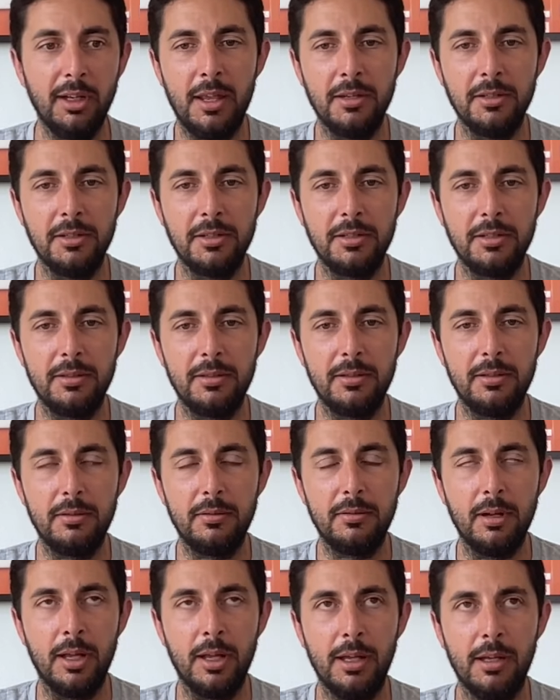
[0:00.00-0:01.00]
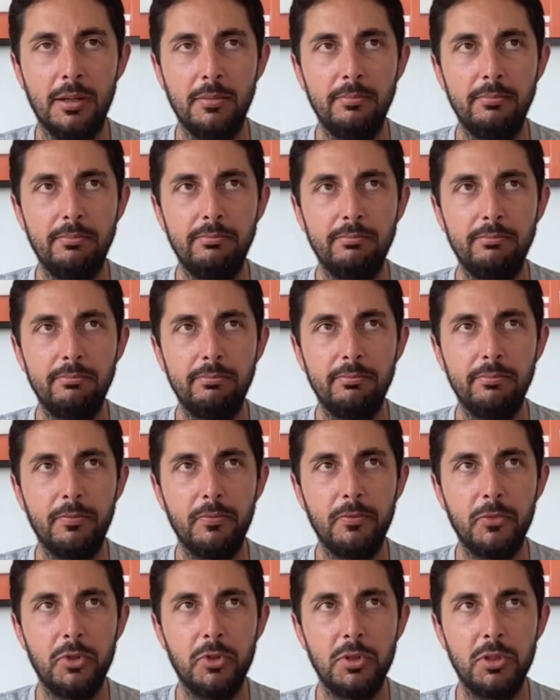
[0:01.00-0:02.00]
Is um,
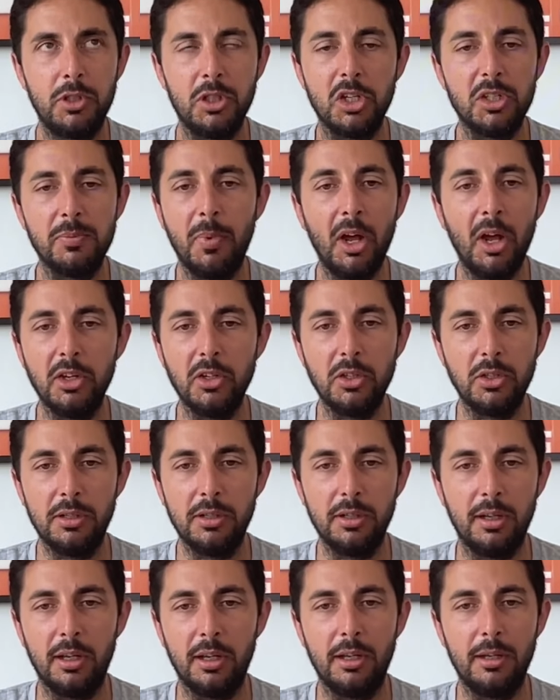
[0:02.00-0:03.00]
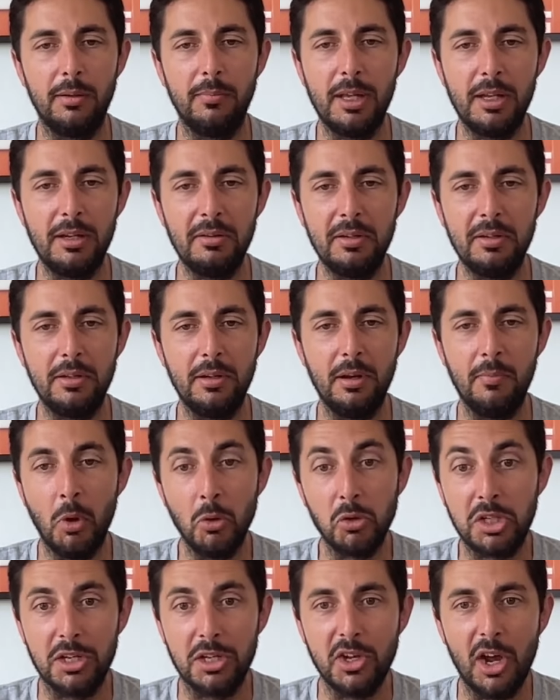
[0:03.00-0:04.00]
she's a sponge, um, and
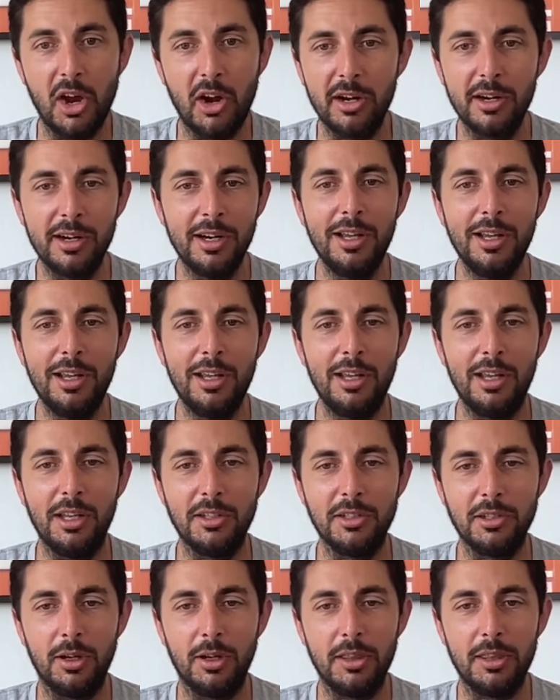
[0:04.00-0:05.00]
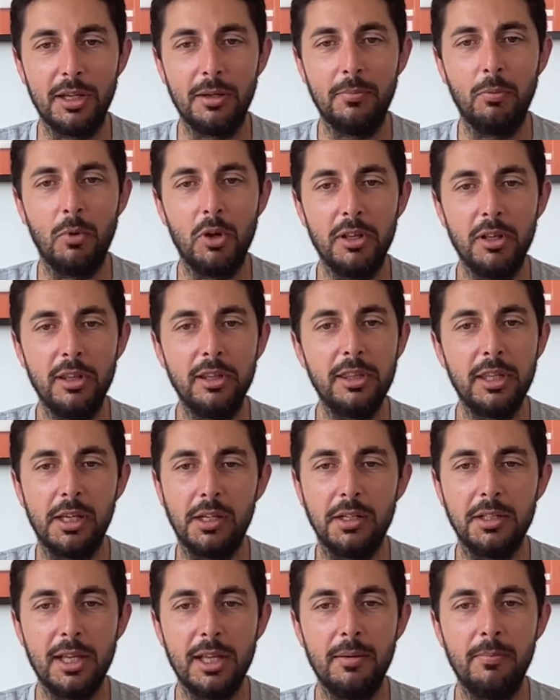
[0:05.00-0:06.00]
most kids are. And so I think one of the
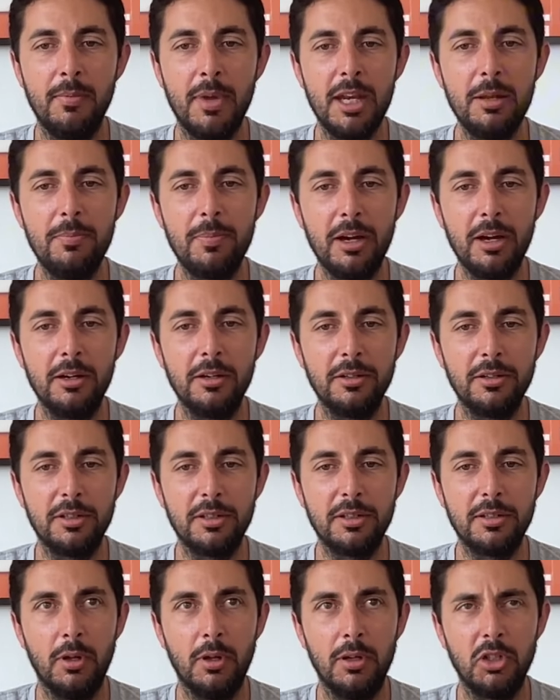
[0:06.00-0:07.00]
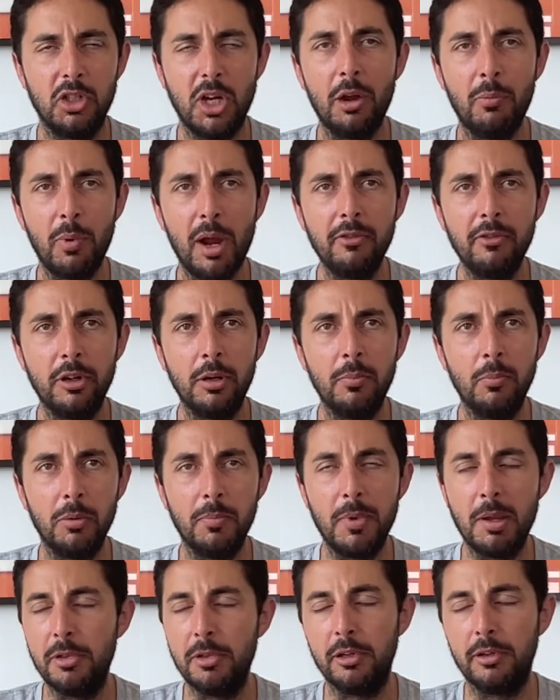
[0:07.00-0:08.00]
things that many parents shy away from, or
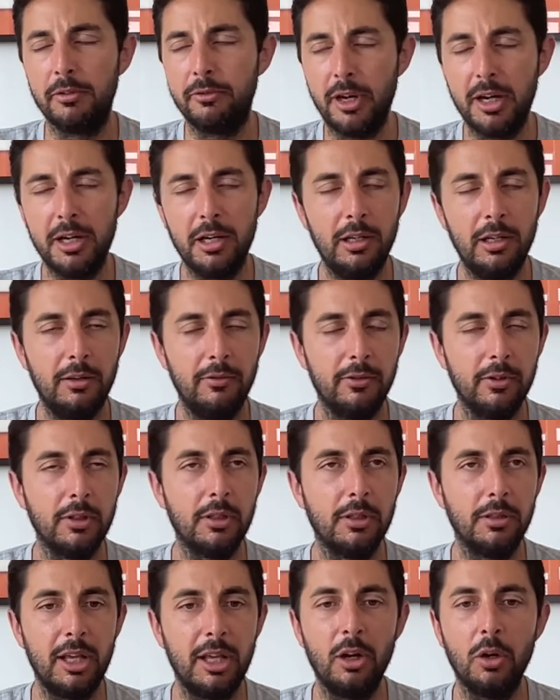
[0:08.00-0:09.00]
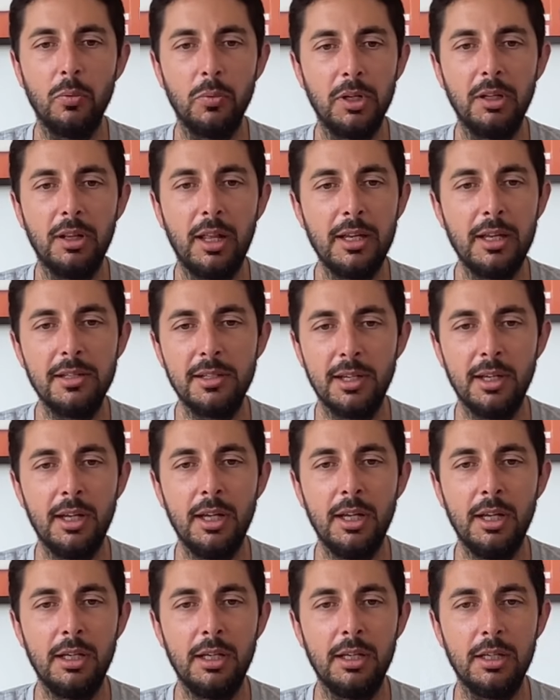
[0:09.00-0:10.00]
maybe they're afraid of, or they don't realize,
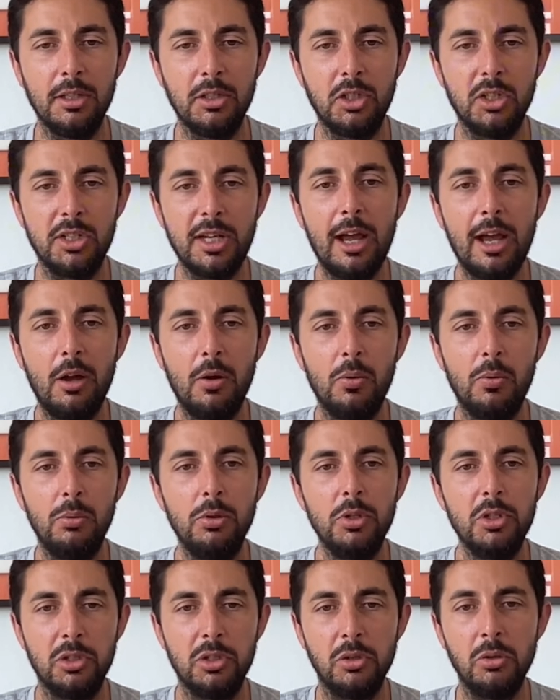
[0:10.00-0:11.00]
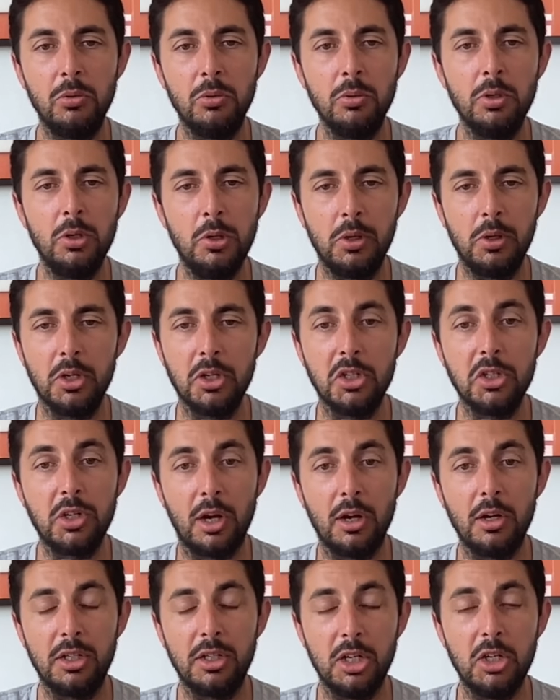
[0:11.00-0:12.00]
is just how soon you can
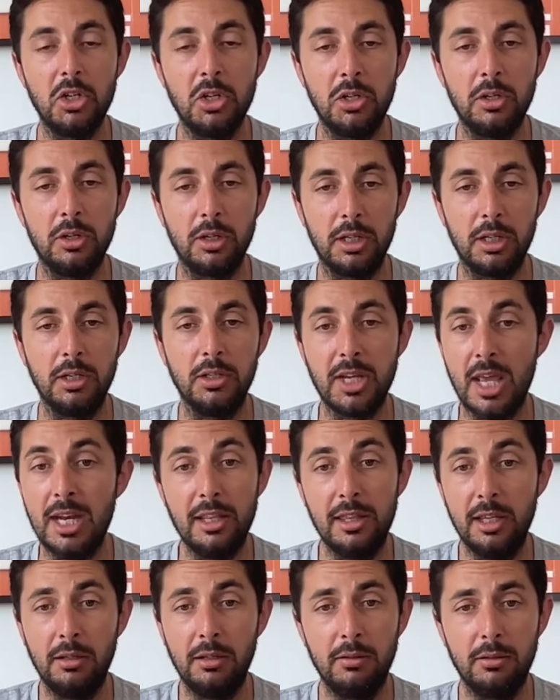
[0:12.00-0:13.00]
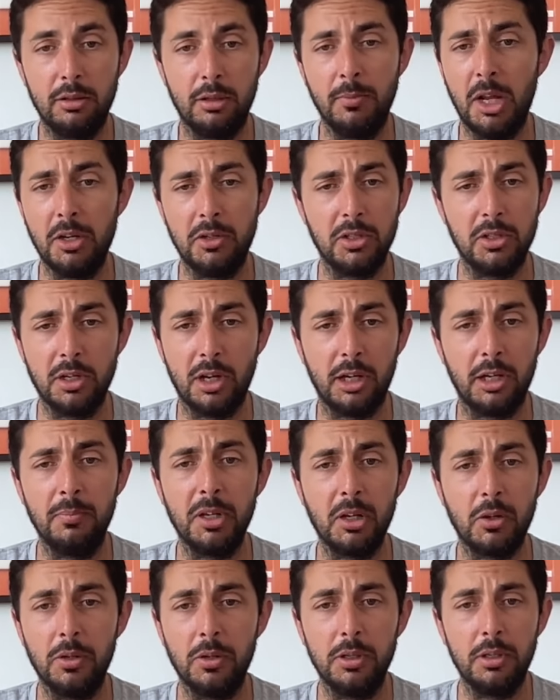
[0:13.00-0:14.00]
start teaching your kids anything. So I'm not just talking
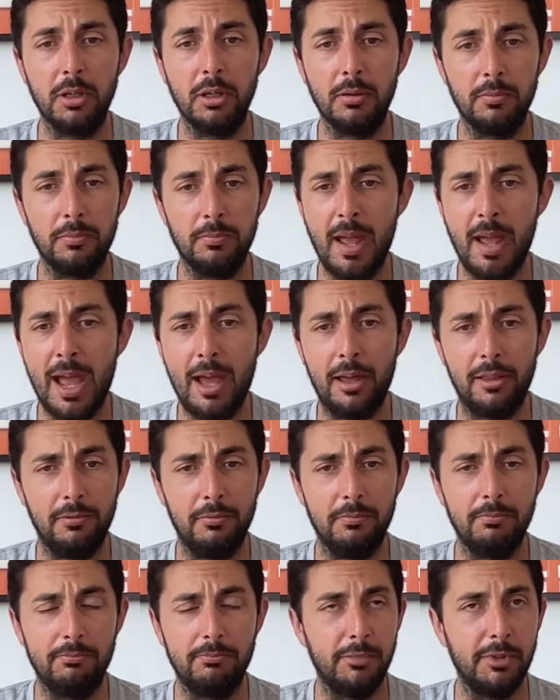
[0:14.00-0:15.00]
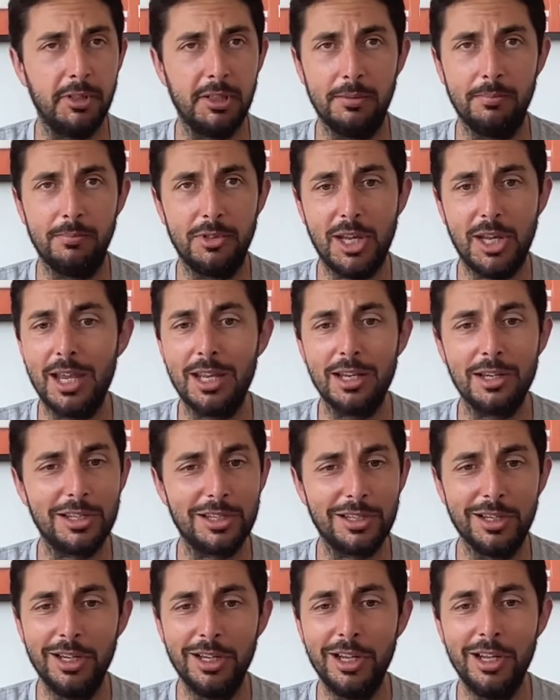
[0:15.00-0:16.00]
Bitcoin, you know, math, um,
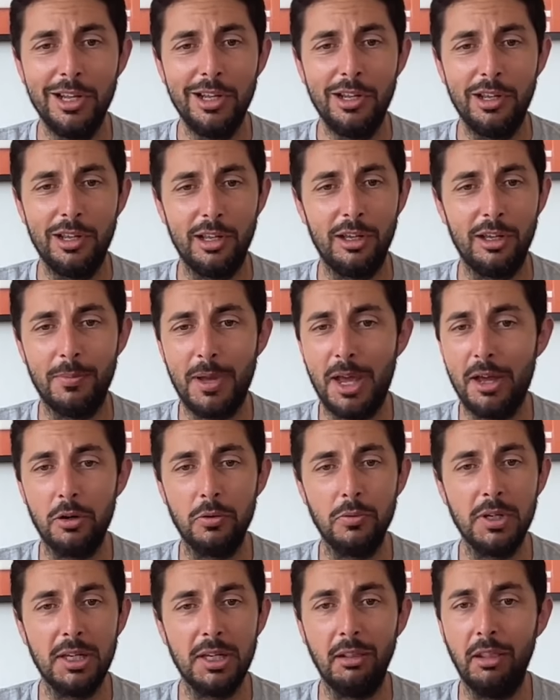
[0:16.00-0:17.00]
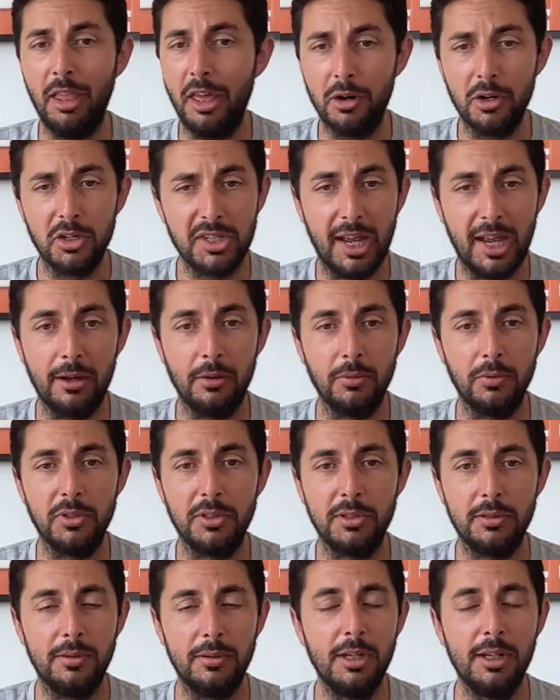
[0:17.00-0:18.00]
science, um, how to read letter
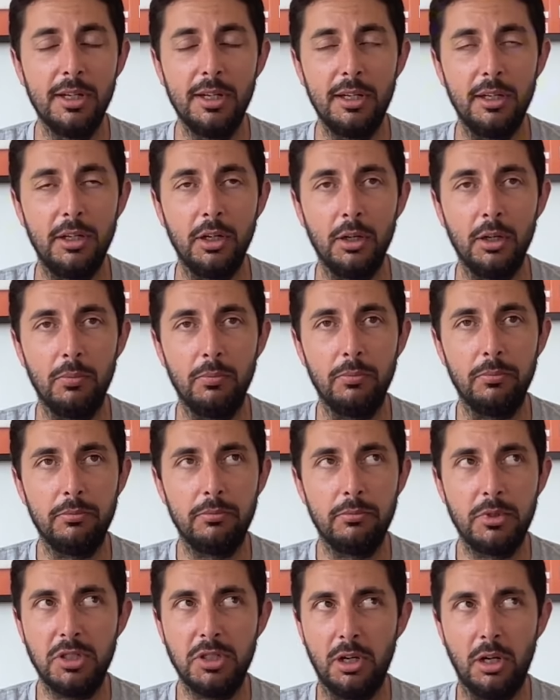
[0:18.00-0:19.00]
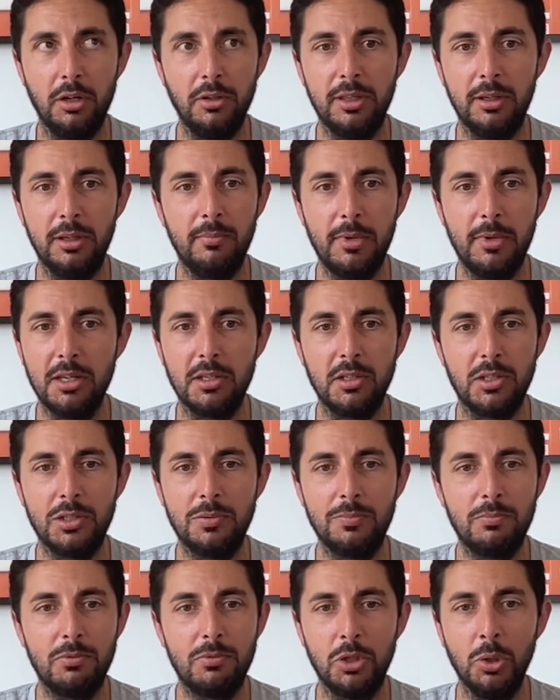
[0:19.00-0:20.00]
sounds, you know, start them
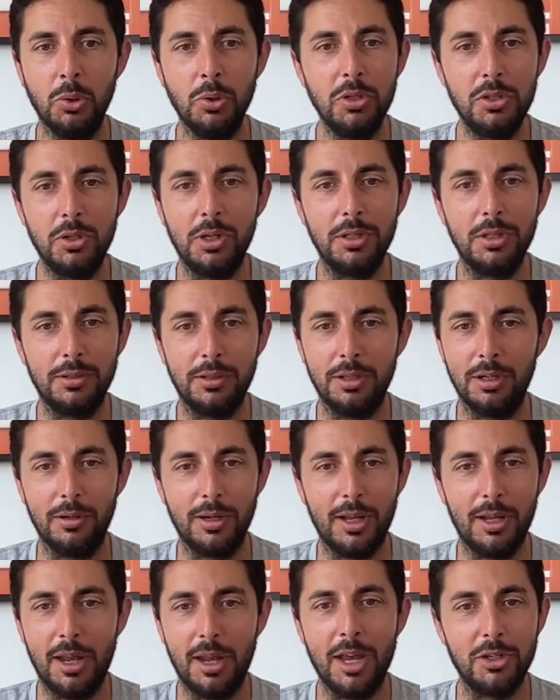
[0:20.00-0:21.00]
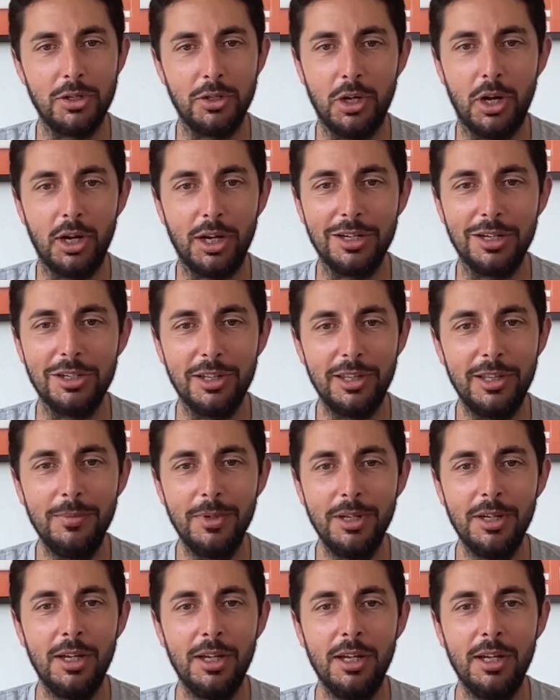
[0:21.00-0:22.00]
as soon as you can, you know, as you're talking to
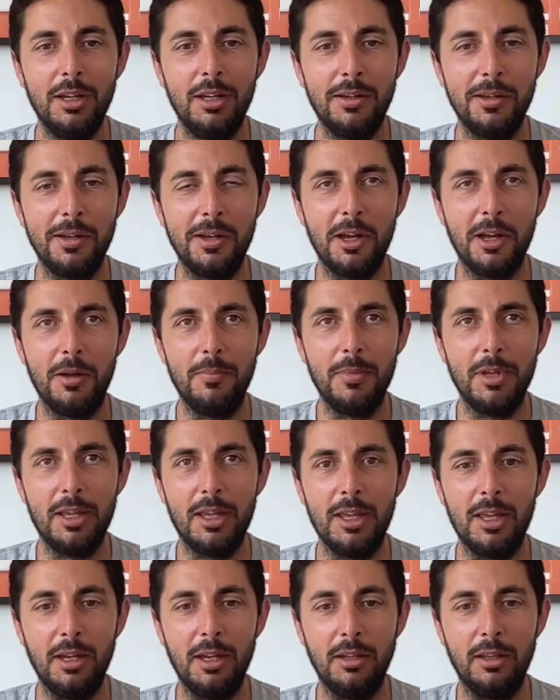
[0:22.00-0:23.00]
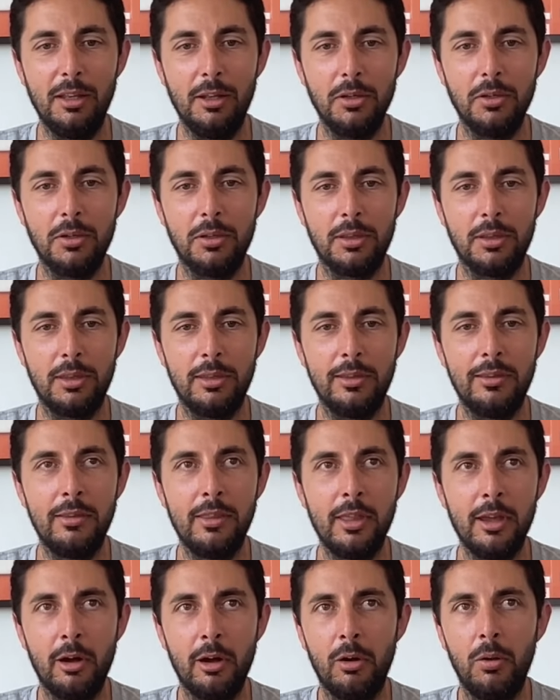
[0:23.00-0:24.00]
them um, and they'll
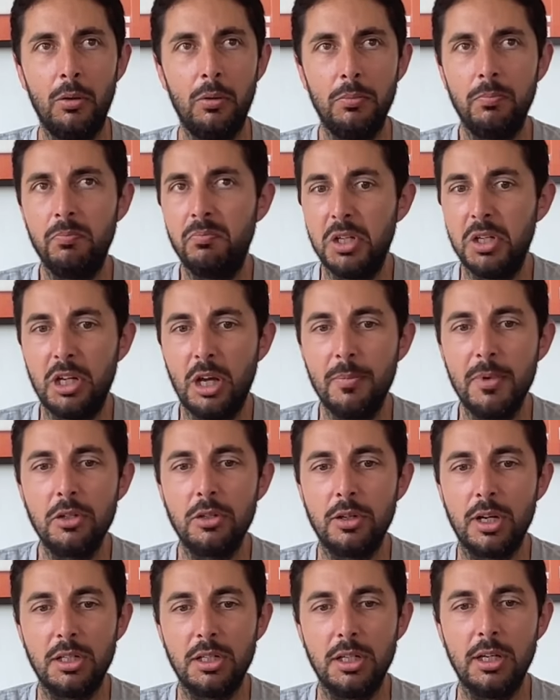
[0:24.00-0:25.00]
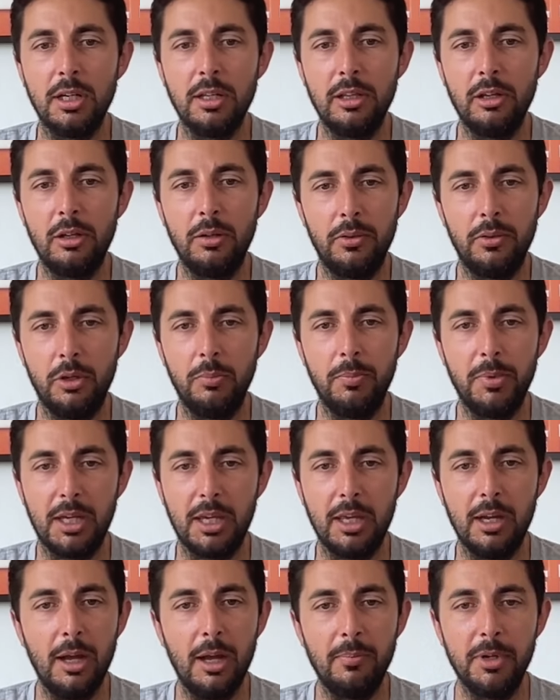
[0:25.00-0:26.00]
they'll become interested and they'll they'll
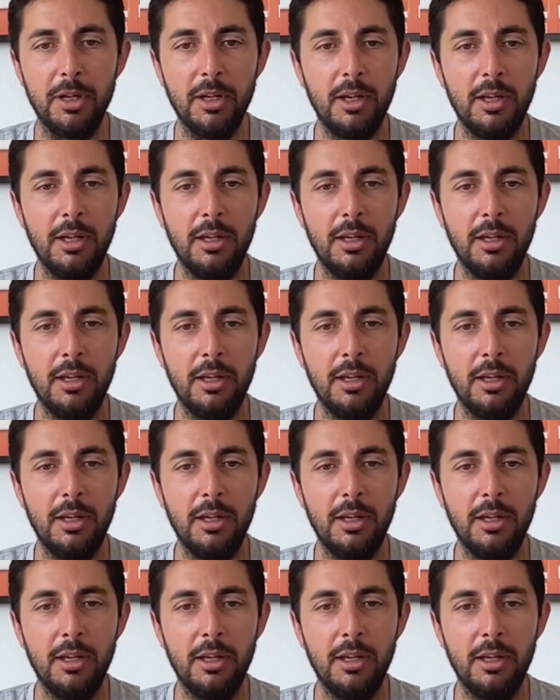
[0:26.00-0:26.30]
pick it up.